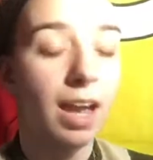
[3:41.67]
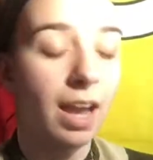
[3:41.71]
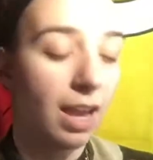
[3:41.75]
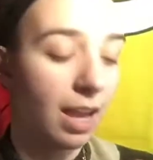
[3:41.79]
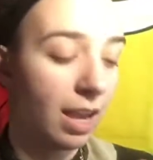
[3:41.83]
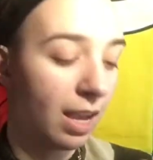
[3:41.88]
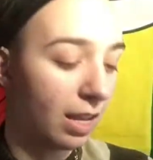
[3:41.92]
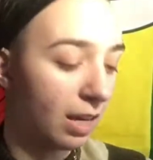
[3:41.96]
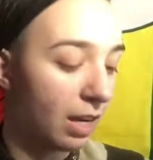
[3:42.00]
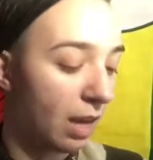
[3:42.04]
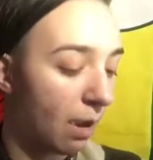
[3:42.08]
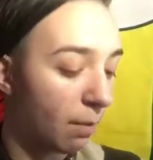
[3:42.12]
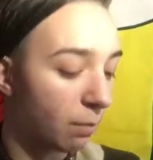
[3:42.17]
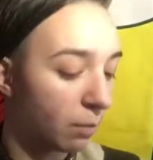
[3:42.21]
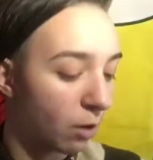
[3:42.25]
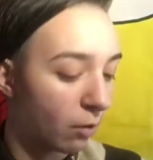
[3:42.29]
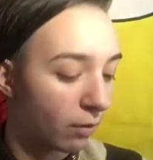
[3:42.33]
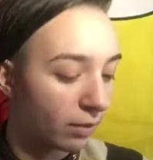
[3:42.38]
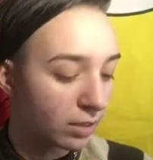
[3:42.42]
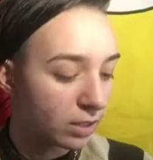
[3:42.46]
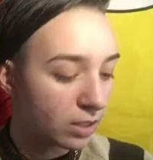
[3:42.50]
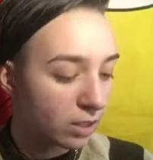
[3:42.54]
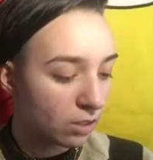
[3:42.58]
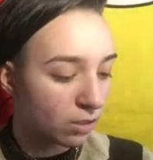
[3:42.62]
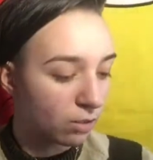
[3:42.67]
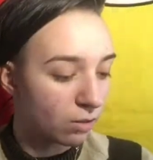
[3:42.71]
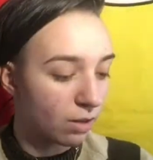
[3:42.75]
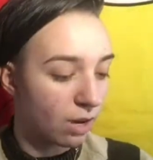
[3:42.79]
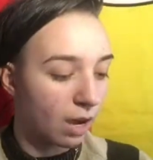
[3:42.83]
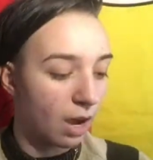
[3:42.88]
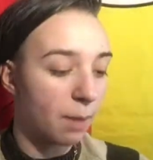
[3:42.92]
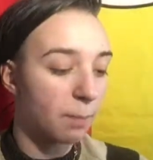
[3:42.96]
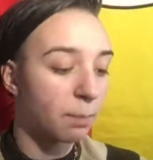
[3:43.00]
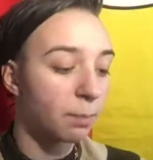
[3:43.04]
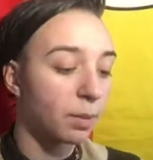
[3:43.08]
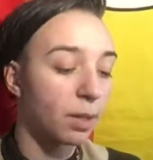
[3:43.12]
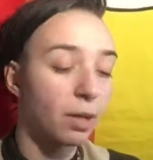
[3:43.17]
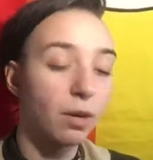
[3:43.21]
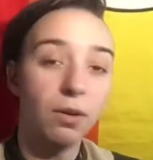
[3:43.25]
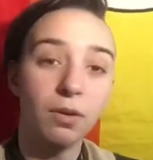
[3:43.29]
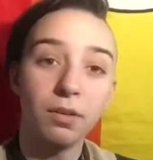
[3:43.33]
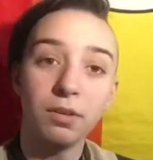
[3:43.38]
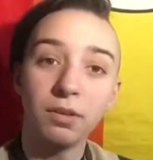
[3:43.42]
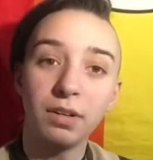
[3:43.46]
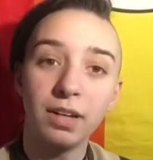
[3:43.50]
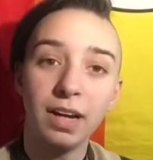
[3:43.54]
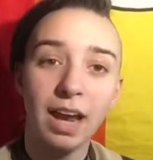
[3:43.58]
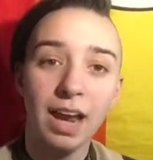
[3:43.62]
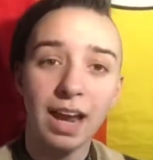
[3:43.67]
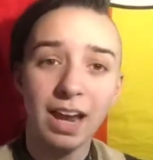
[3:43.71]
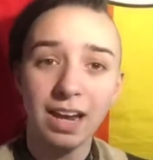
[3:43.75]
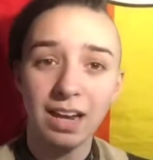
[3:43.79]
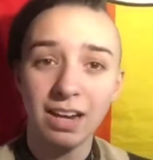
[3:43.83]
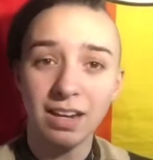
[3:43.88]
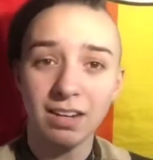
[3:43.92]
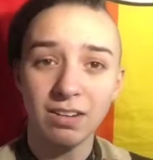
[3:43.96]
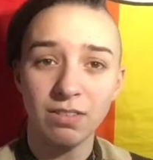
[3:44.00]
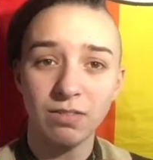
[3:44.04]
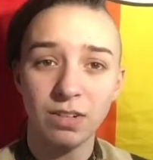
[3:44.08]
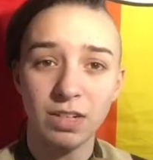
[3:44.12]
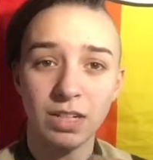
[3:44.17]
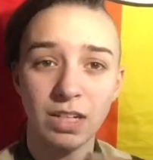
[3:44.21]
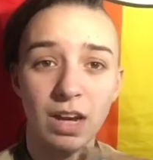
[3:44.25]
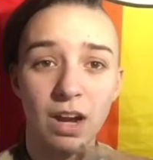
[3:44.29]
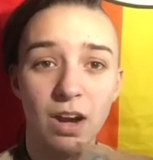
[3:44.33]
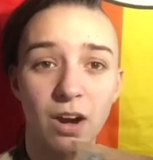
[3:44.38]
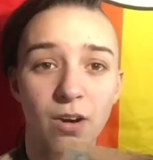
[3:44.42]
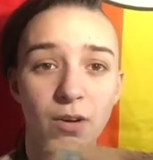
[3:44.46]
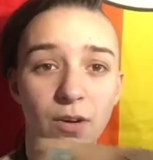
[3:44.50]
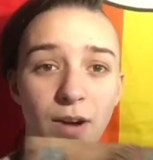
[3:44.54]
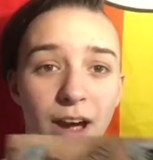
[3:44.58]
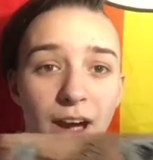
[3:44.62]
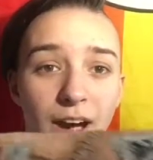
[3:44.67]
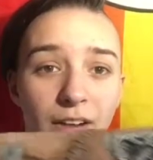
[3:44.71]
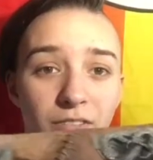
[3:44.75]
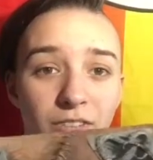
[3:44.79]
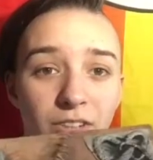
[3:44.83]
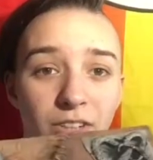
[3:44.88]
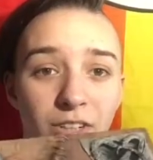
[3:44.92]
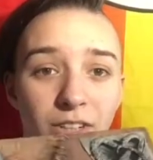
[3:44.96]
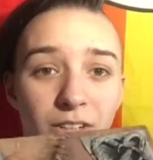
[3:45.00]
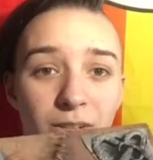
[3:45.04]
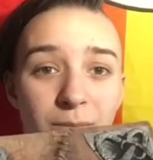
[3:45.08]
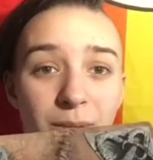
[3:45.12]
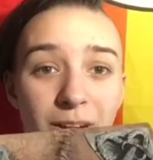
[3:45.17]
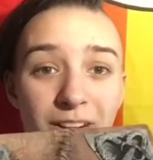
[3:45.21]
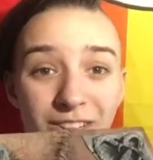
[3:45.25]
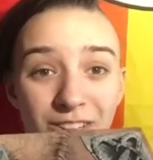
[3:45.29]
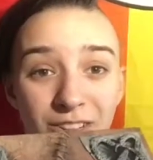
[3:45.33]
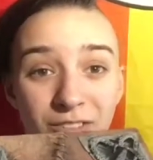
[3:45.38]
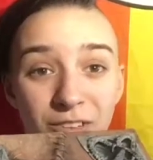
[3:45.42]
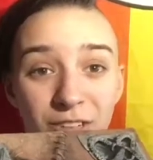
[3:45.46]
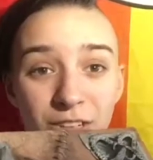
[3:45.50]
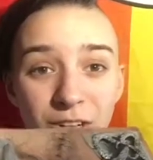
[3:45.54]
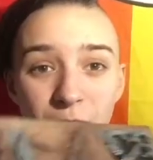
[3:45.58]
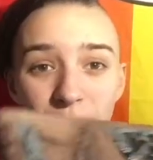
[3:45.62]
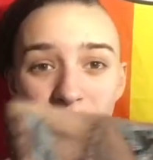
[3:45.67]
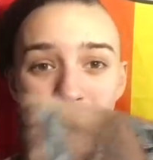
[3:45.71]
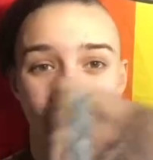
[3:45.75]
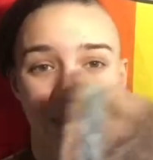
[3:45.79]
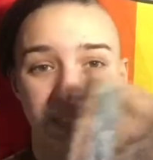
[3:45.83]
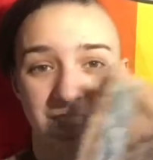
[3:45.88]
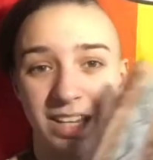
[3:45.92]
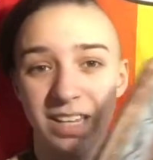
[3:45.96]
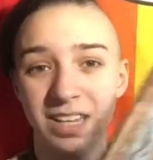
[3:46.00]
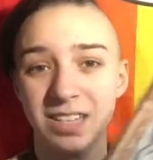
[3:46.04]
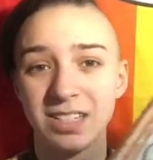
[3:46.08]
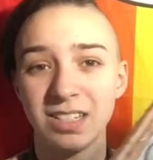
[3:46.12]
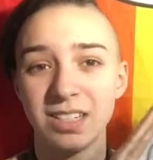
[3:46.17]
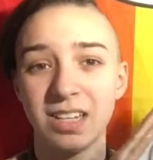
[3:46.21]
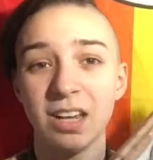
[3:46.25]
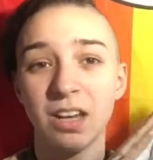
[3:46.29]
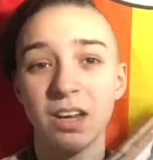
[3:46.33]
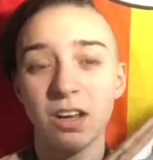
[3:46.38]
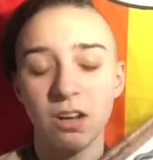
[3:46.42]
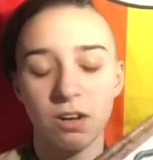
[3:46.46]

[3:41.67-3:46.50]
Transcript: and I'm going to upload a video after my girlfriend opens this.